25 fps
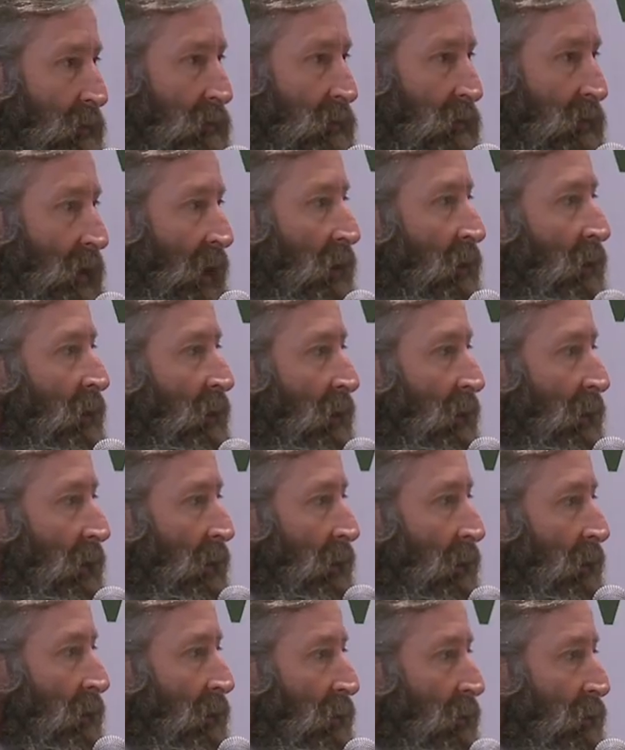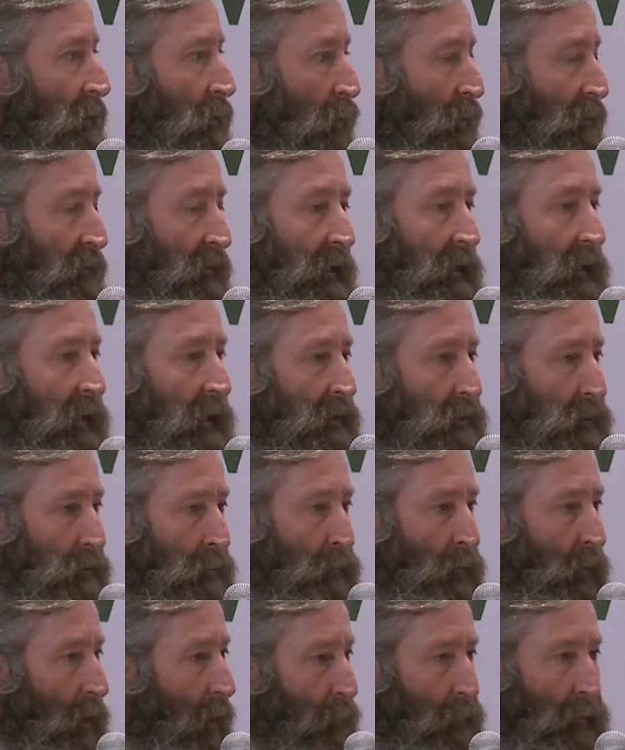suddenly your
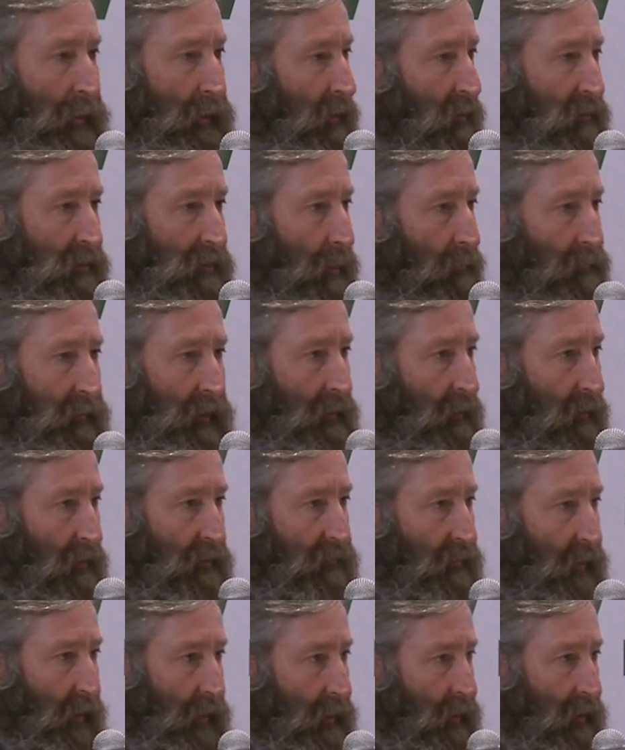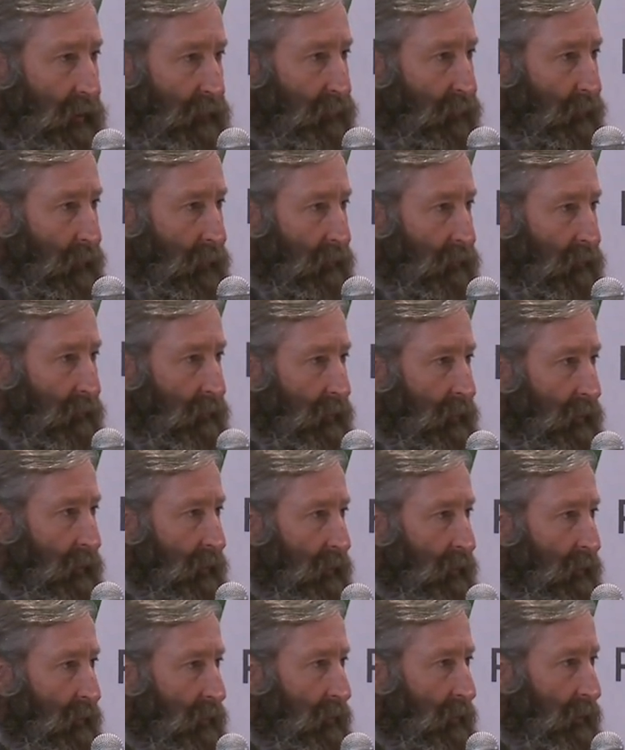vacation property is something that's very different.
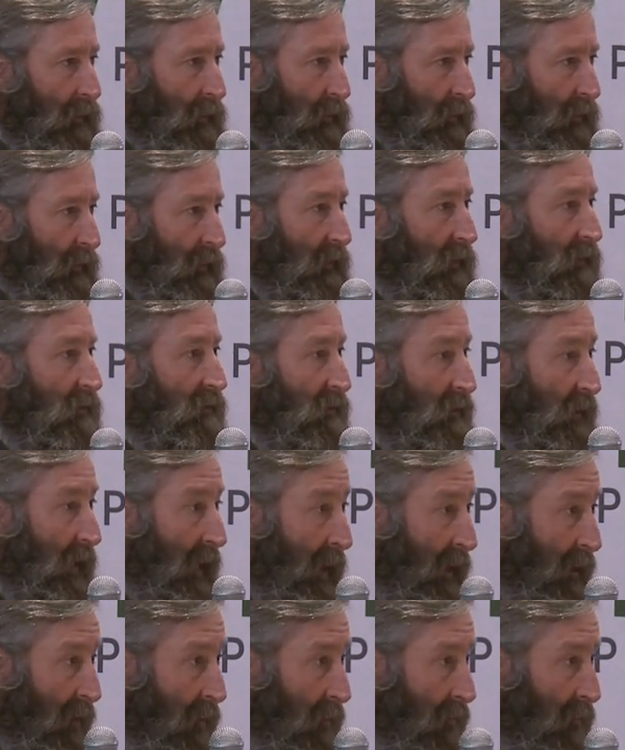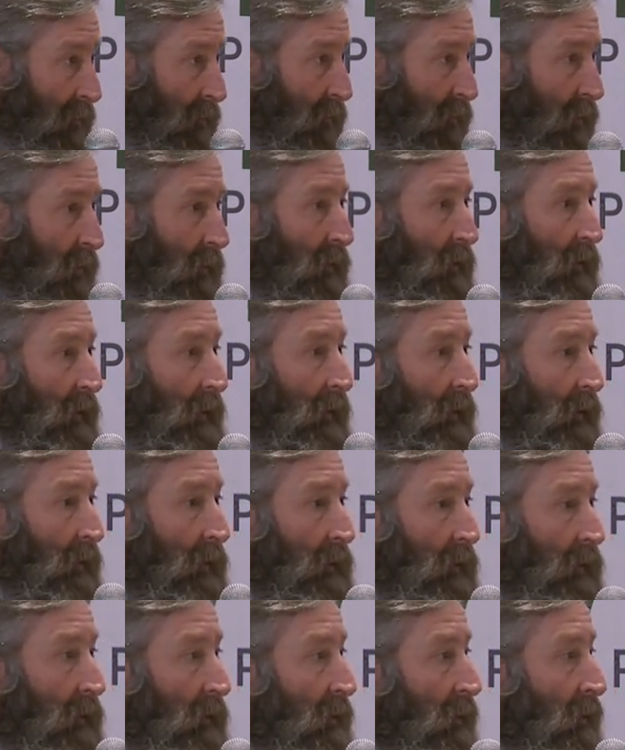It, it is now
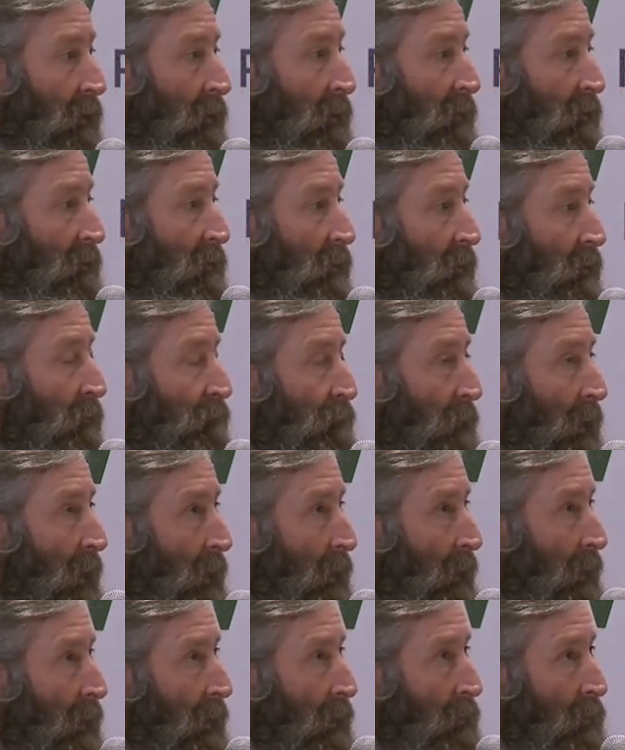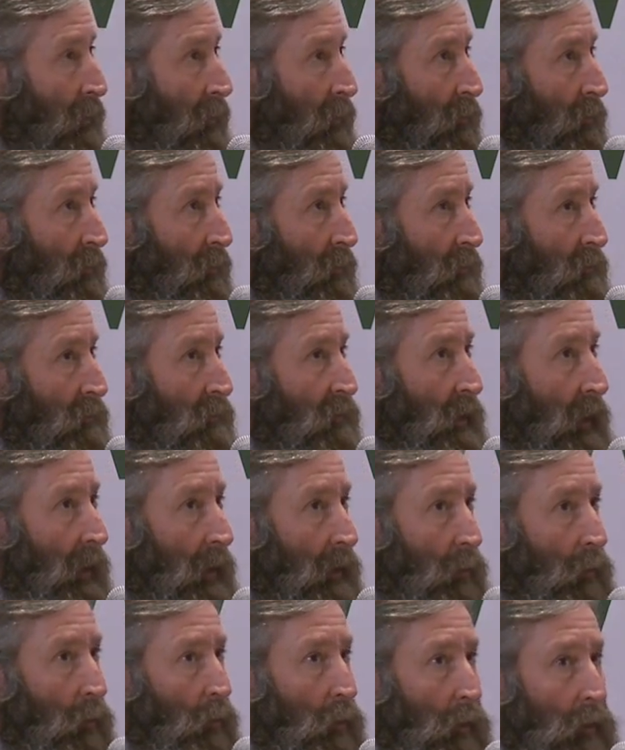a I, I don't use
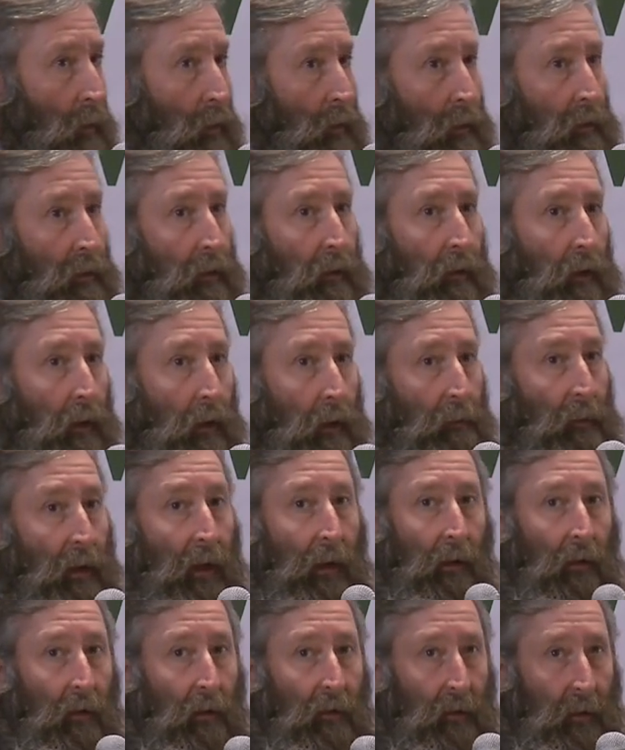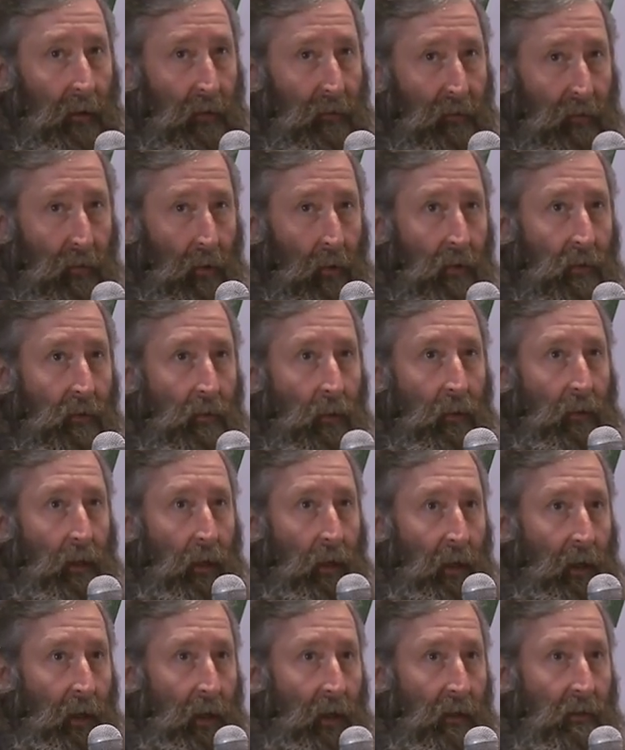that word um, that starts with
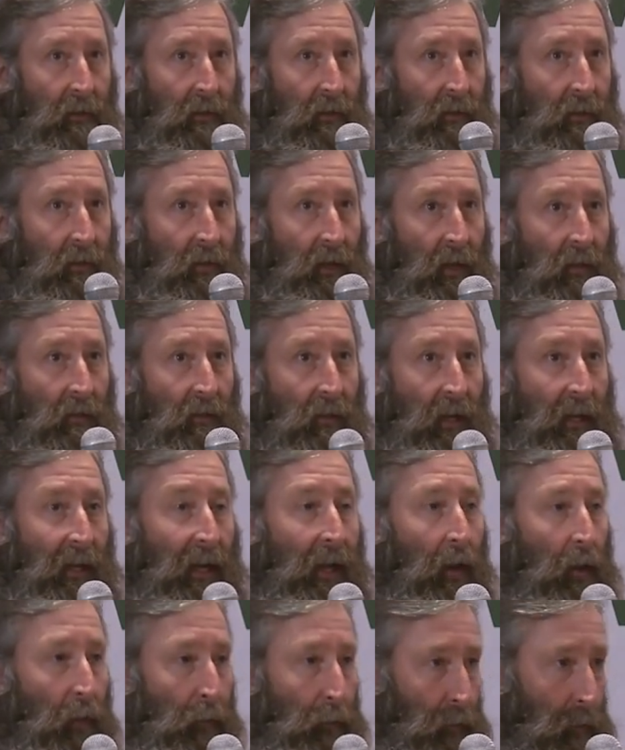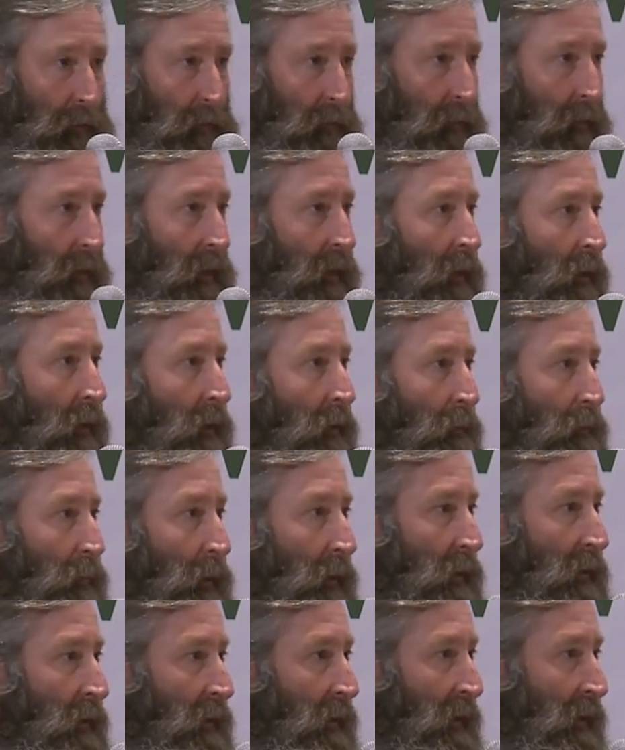an S and sounds like helter,
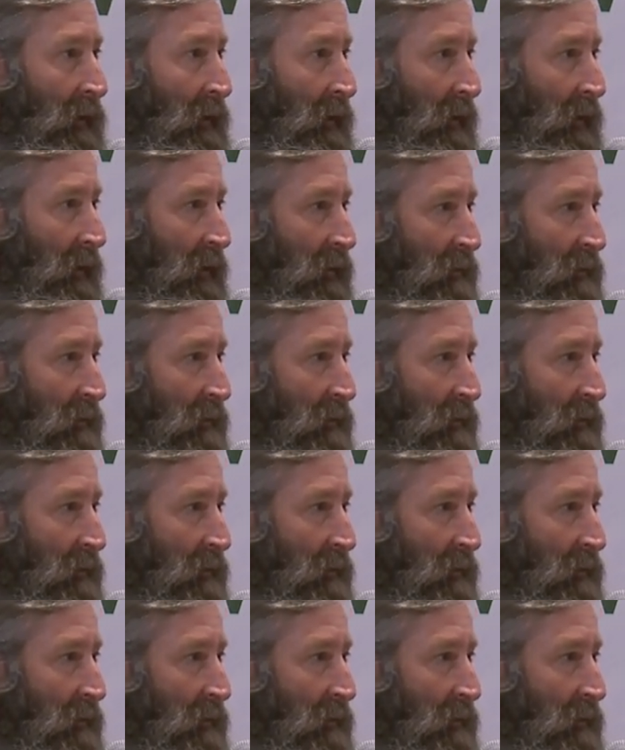but it,